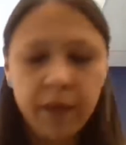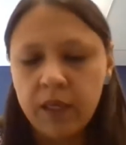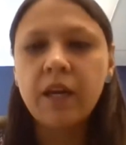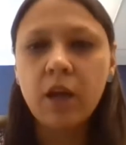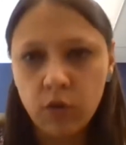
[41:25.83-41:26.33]

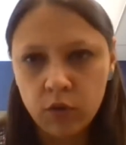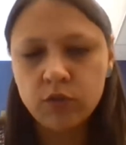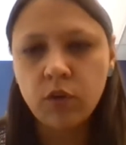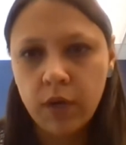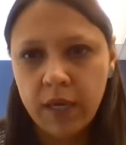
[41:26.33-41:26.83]

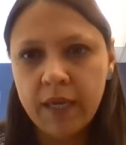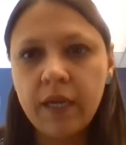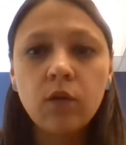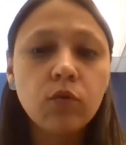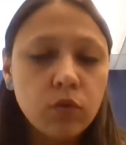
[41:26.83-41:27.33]
So
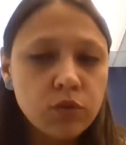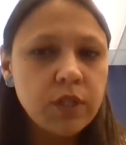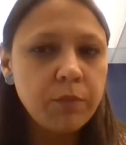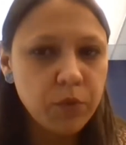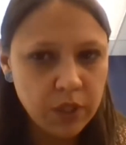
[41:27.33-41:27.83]
I
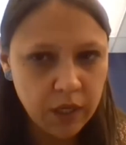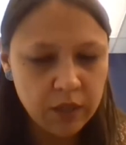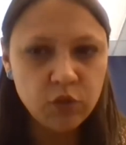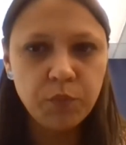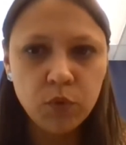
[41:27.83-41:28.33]

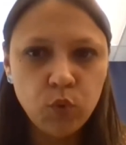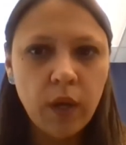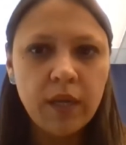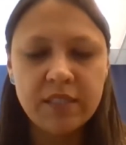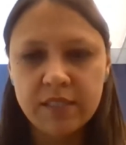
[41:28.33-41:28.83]
recognize that
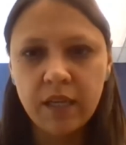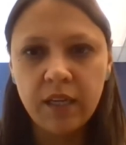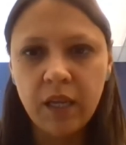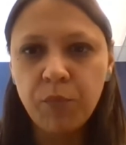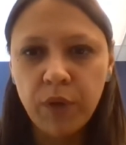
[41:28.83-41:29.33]
in some
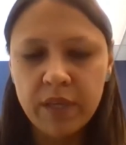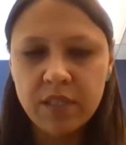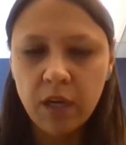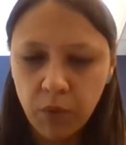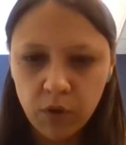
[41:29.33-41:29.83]
types of
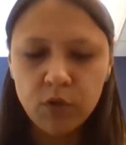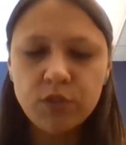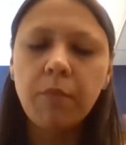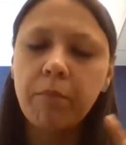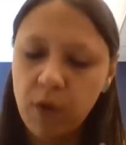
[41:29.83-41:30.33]
cases,
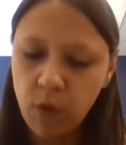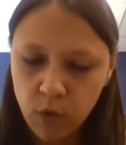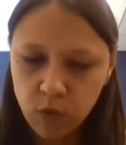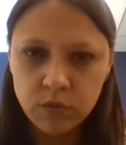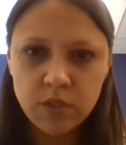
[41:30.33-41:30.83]
this
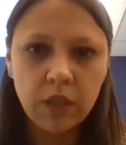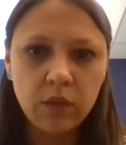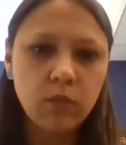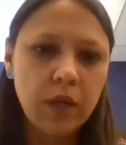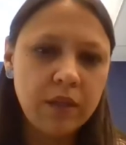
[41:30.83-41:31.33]
line can be
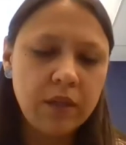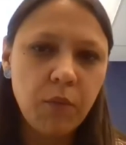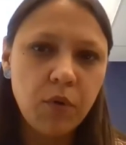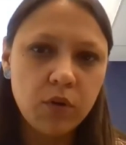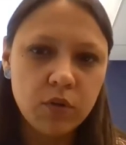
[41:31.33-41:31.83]

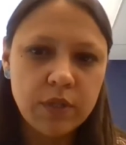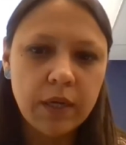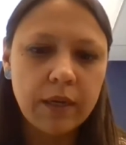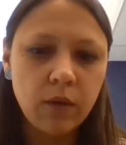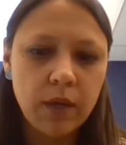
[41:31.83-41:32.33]
blurry, but
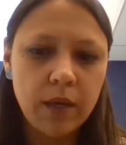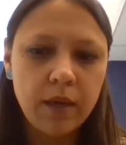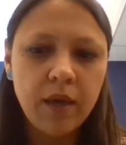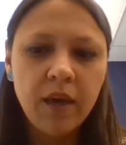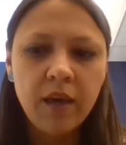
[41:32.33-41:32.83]
even
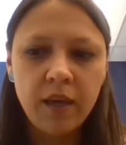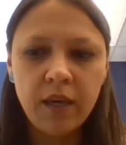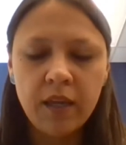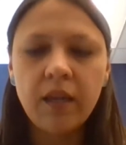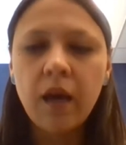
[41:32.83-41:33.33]
though
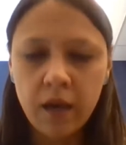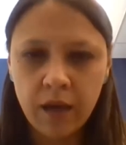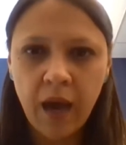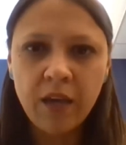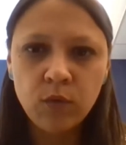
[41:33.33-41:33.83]
it is
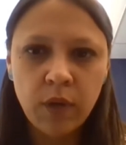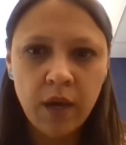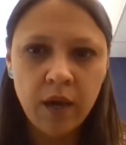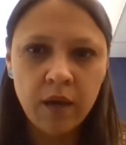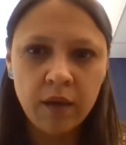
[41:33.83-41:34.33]
blurry,